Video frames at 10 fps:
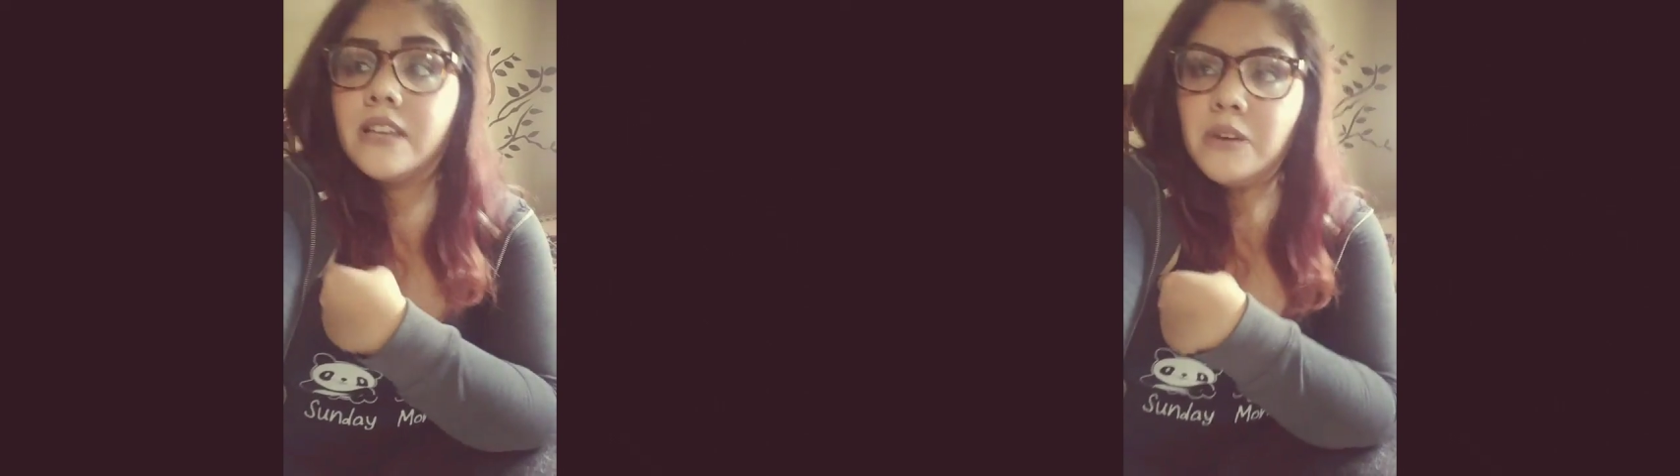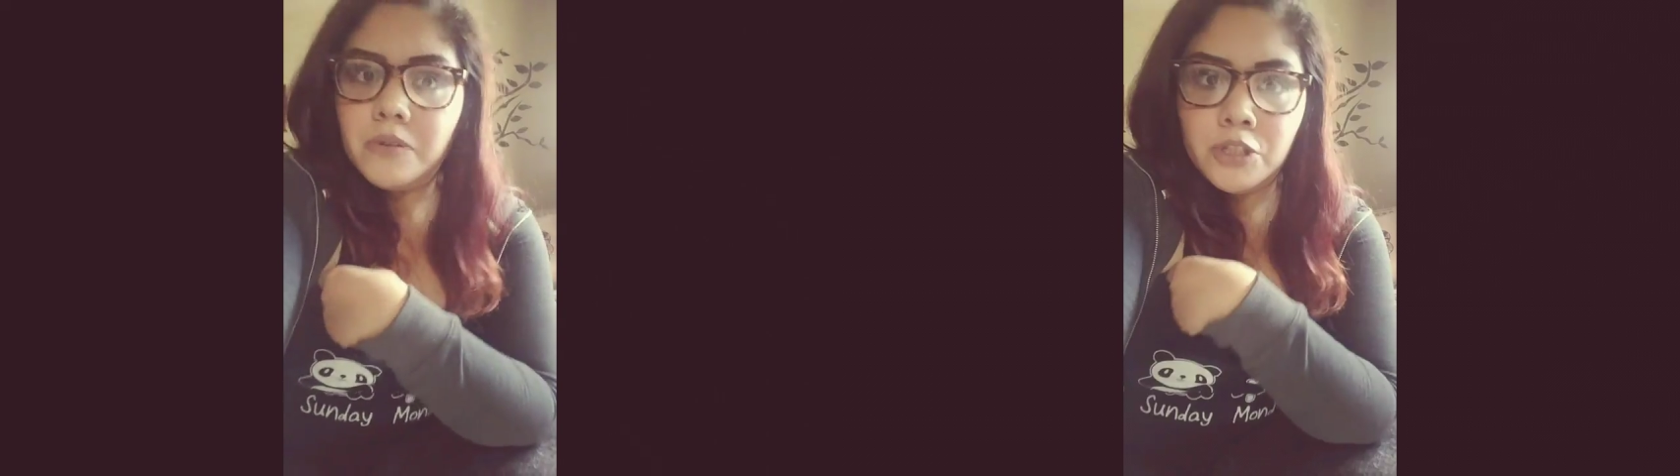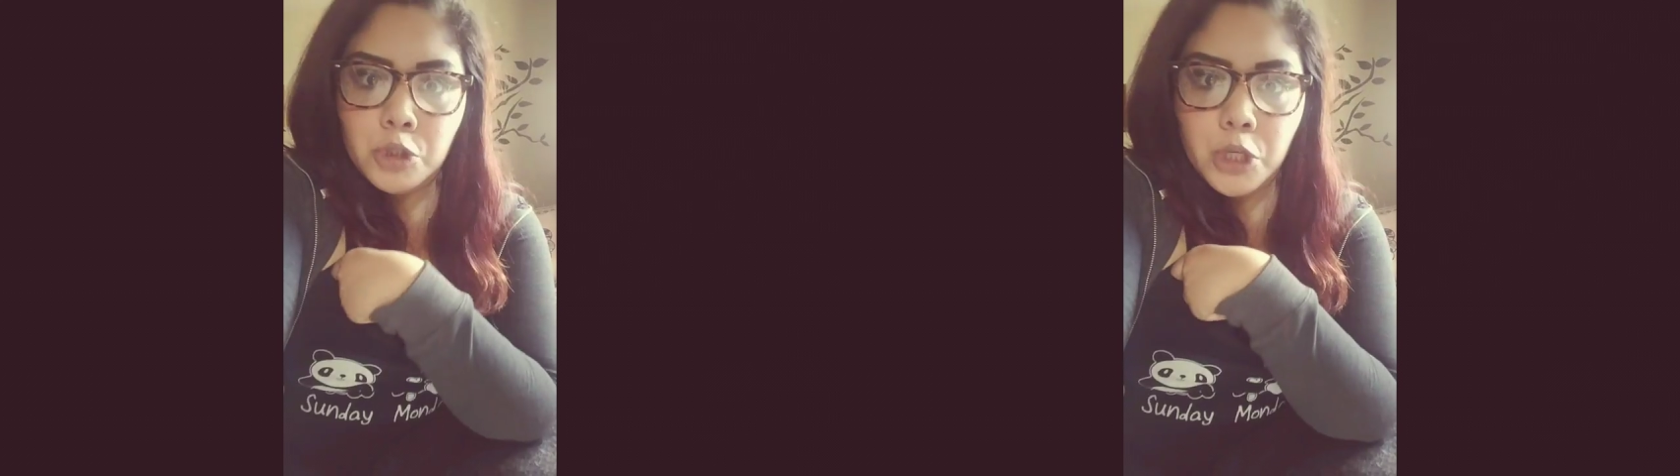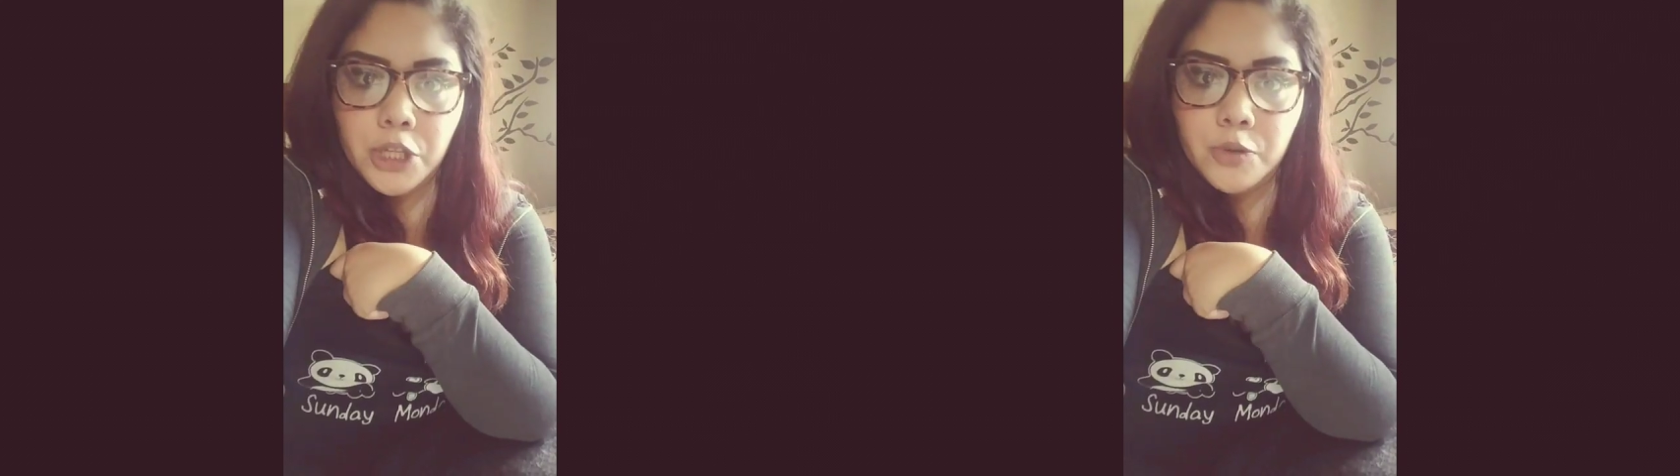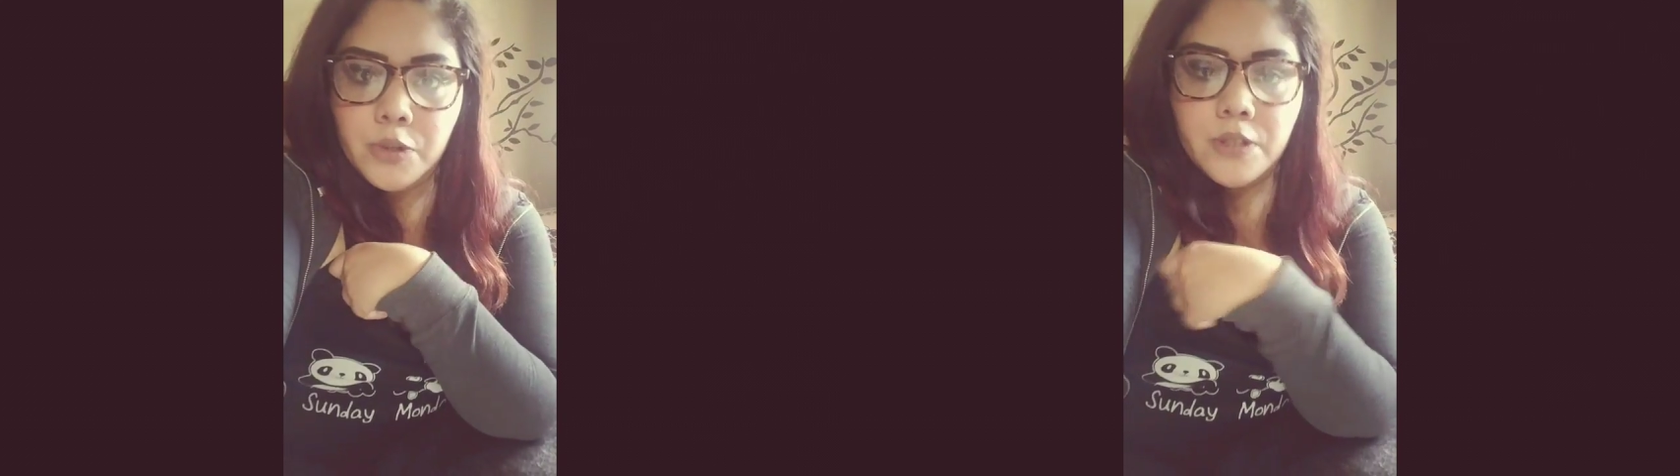Can't wait to try
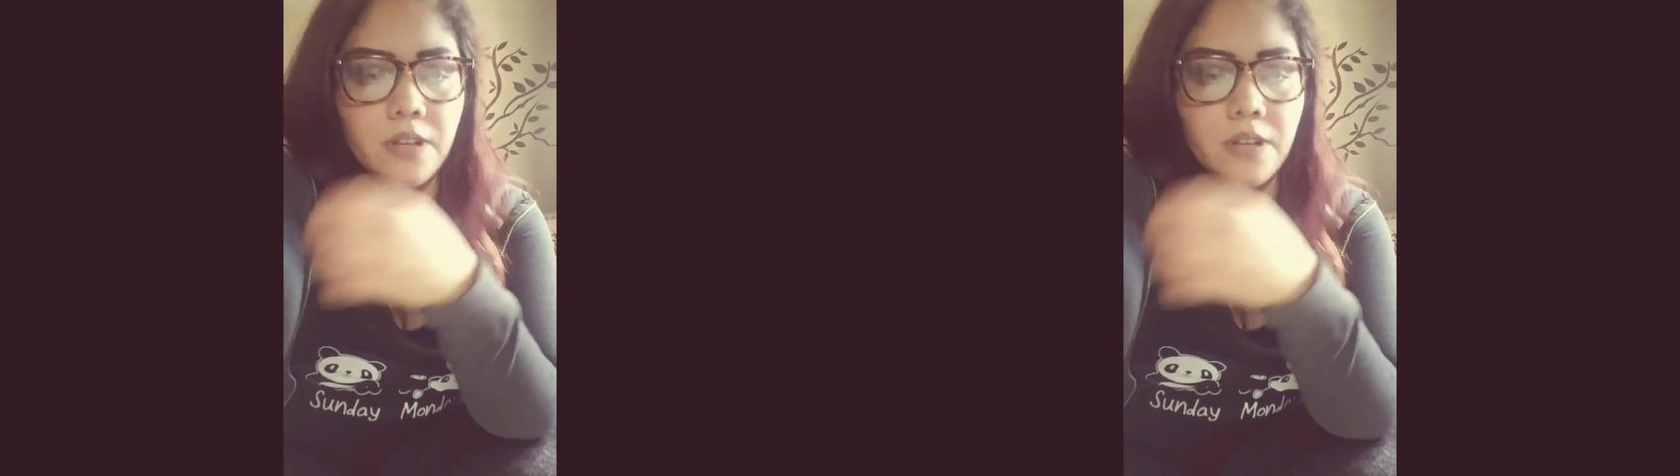those.